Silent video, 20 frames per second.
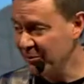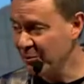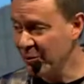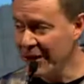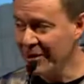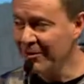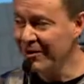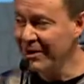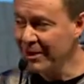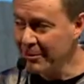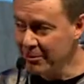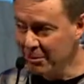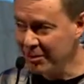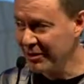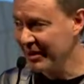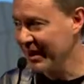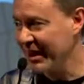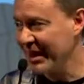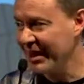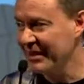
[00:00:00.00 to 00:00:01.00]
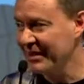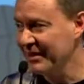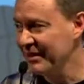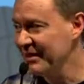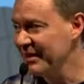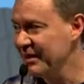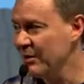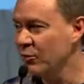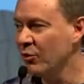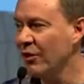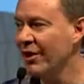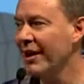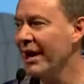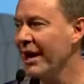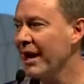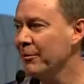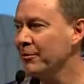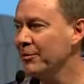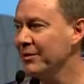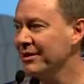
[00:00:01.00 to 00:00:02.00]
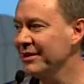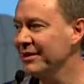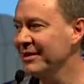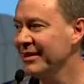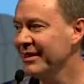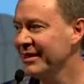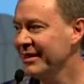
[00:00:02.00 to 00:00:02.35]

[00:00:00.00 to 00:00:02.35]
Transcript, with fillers: we're implicated in what happened